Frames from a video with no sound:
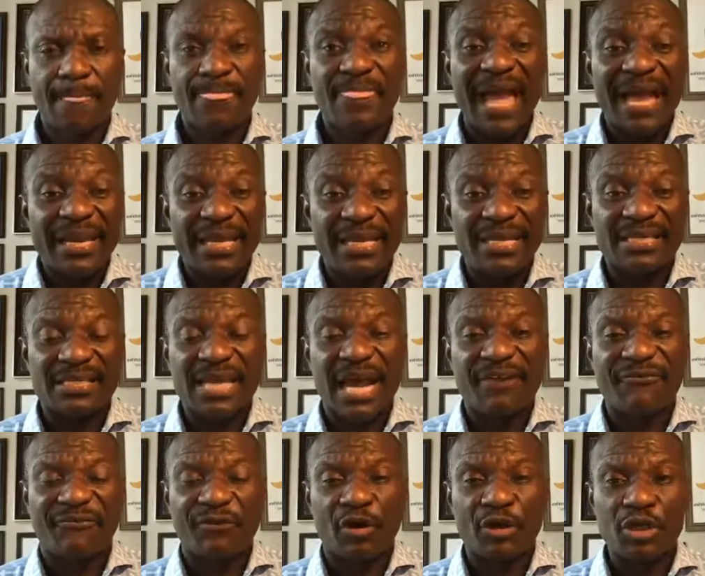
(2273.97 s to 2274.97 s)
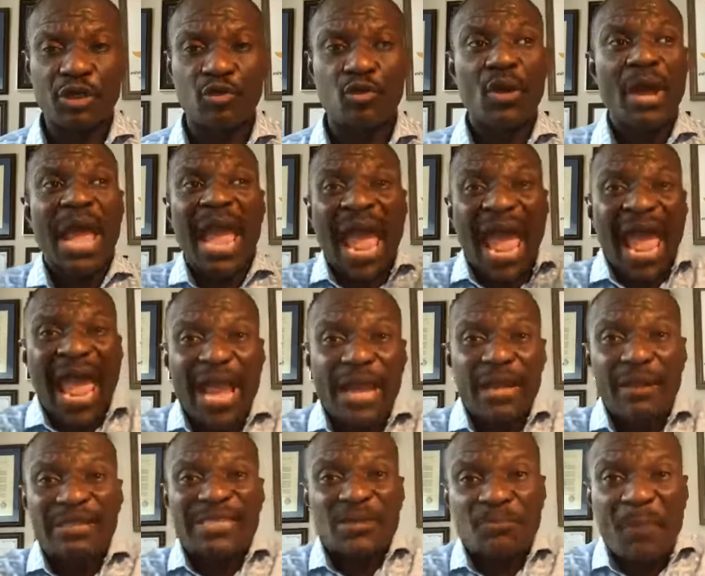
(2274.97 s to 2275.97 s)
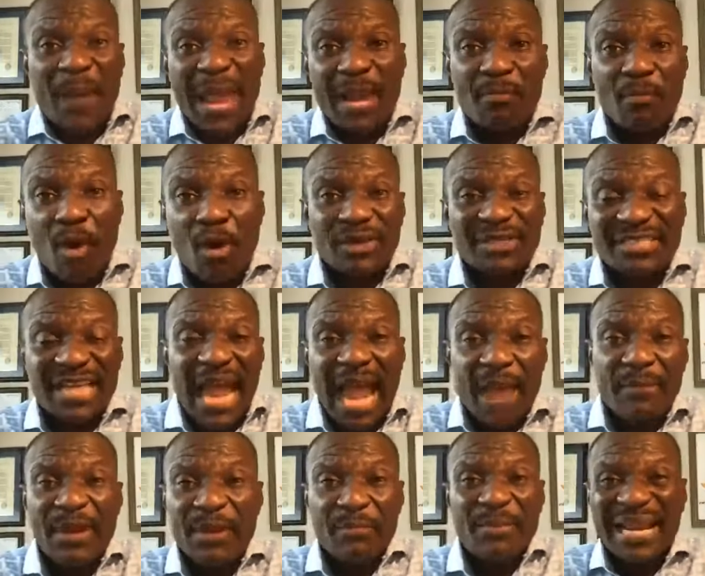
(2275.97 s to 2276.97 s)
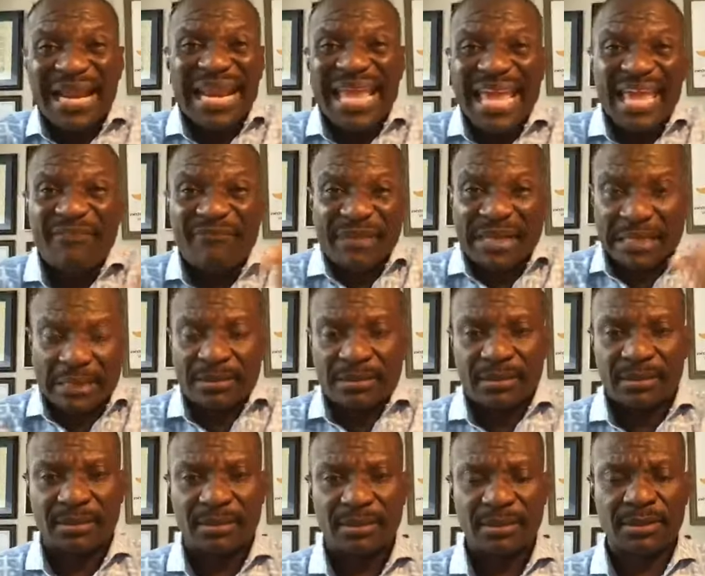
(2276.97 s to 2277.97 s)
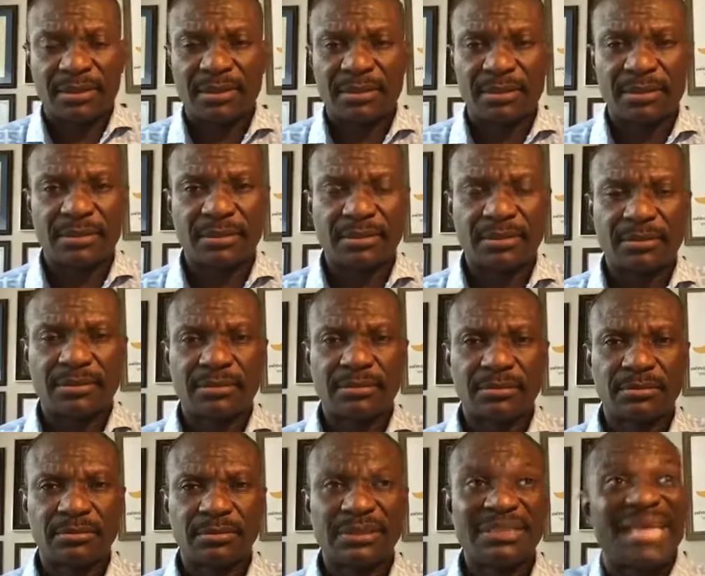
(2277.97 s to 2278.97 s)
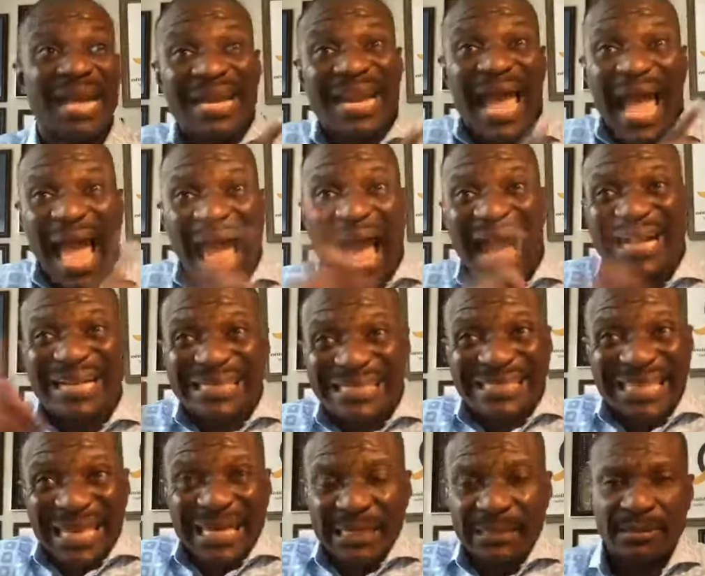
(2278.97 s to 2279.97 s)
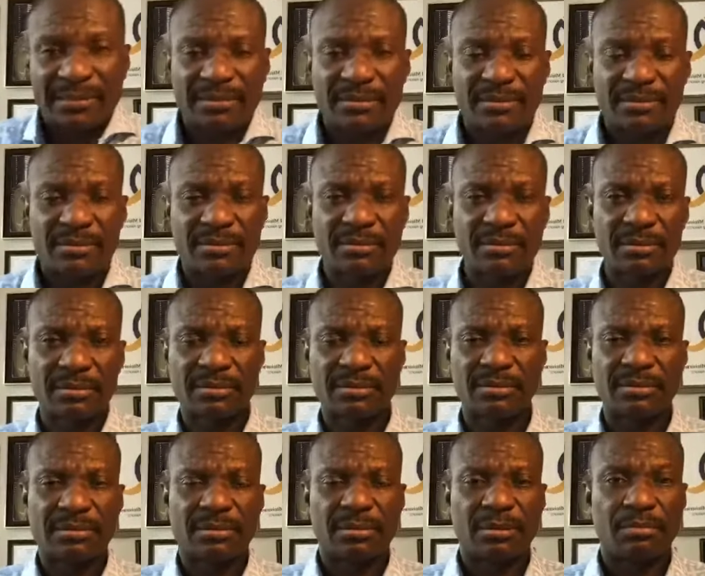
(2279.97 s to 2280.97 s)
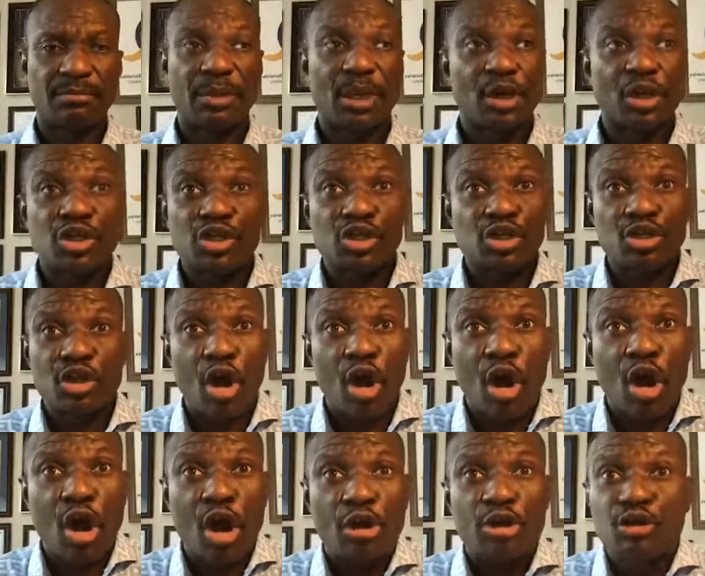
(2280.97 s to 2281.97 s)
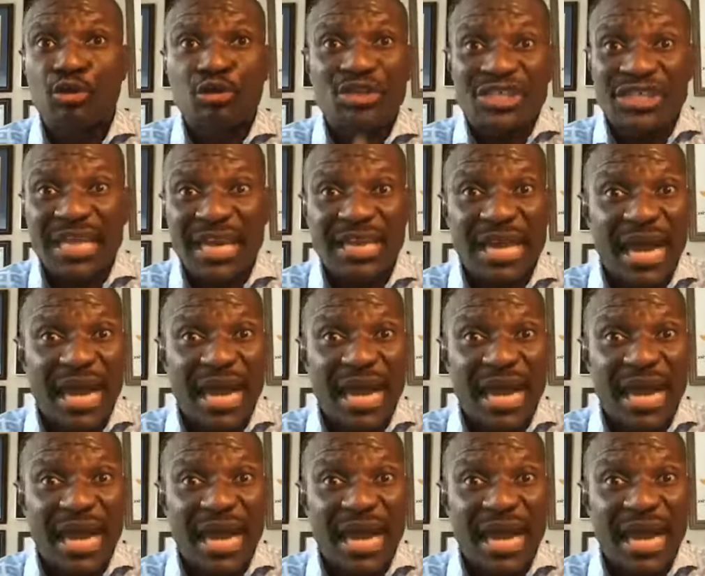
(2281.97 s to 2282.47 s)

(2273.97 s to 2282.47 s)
that he's done for you. And spend more time in believing than acting. Because you see